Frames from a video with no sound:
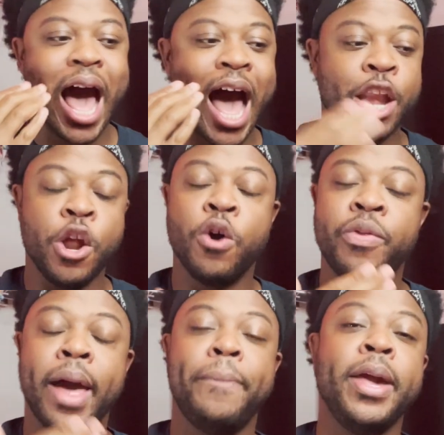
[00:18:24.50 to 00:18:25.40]
I know
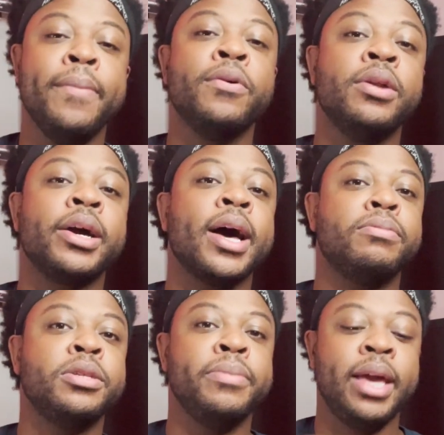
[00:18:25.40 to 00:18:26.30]
that people look up
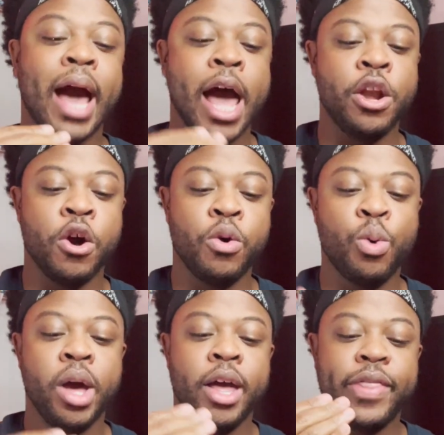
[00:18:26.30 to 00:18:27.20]
to me. I
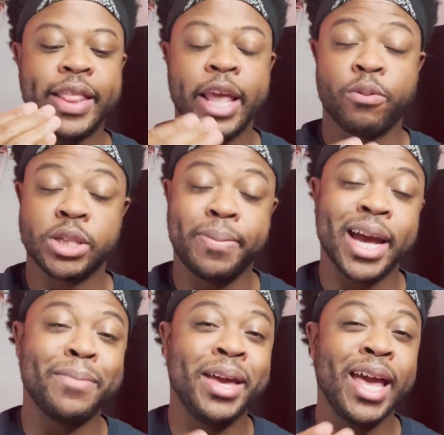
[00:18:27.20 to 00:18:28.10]
know that they
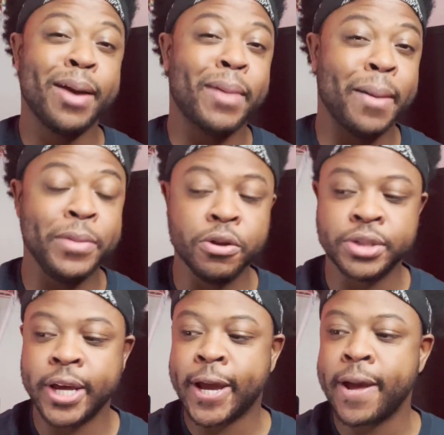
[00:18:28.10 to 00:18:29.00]
respect me and my
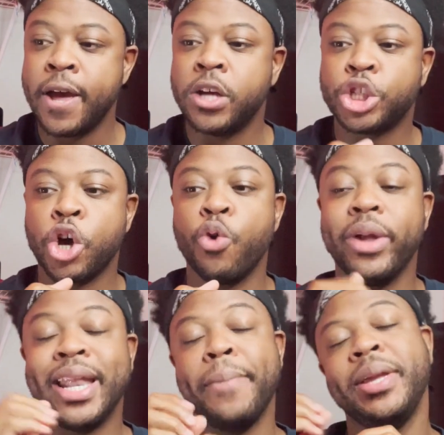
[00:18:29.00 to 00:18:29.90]
music. So
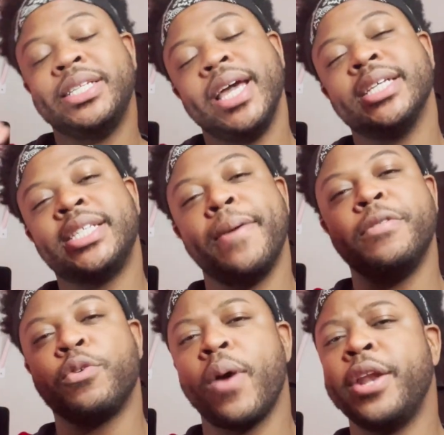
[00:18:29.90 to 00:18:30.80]
let me take a step in
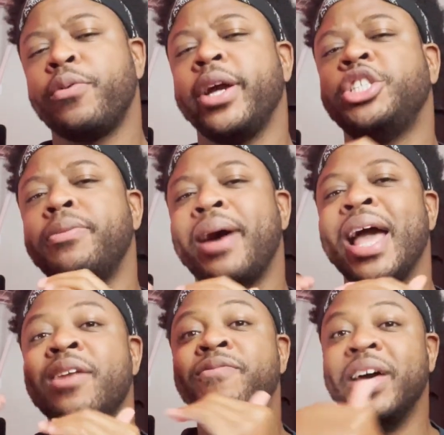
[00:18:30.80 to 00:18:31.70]
the right direction by
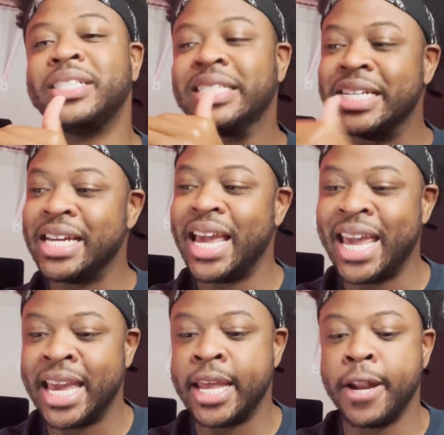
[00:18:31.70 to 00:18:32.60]
investing
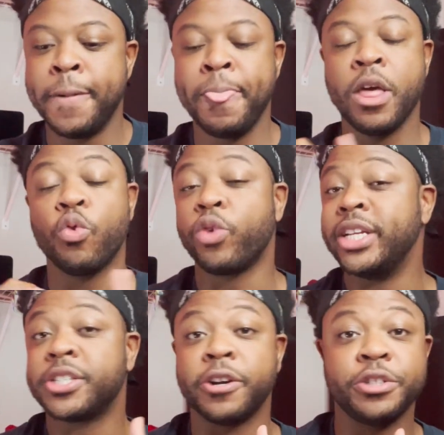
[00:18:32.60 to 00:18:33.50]
in
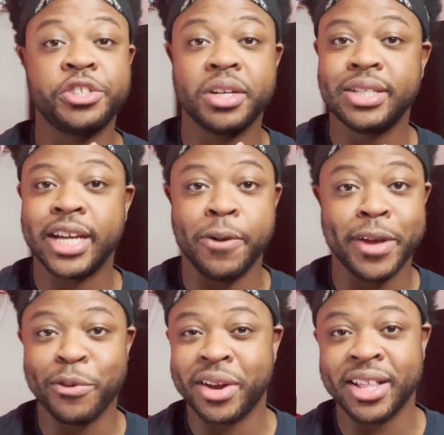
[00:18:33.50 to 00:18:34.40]
research to help
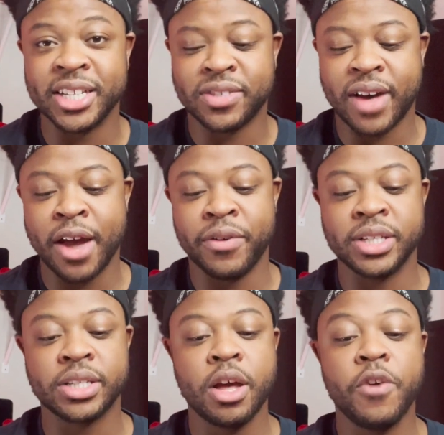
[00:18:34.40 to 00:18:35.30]
get rid of this
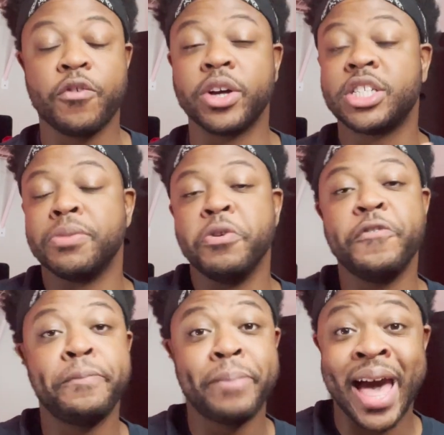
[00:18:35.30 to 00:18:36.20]
virus, for us to move
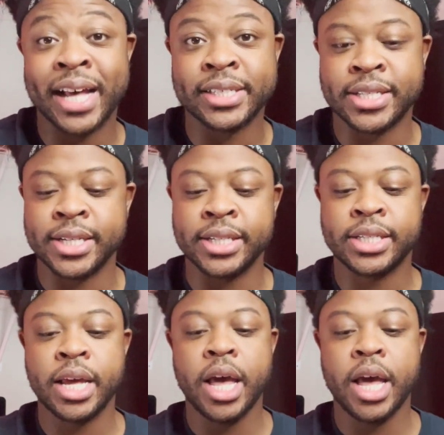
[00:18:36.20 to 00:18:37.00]
past this.